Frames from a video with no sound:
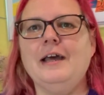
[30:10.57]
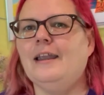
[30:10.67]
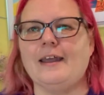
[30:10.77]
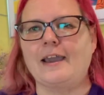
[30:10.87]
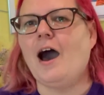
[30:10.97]

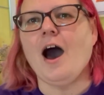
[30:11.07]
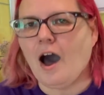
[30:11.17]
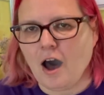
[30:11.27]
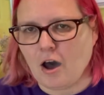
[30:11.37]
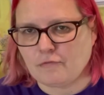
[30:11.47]
like
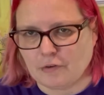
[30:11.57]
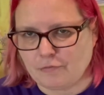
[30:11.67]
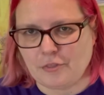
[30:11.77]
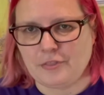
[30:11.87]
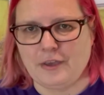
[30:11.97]
half of
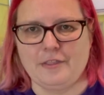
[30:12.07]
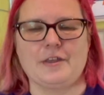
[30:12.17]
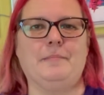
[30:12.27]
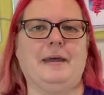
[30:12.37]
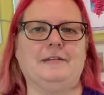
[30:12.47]
the things I
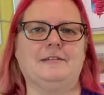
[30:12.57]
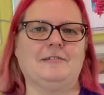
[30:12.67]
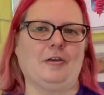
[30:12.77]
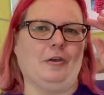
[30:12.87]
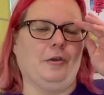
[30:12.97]
meant to
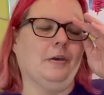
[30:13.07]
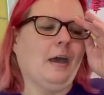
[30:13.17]
tell you.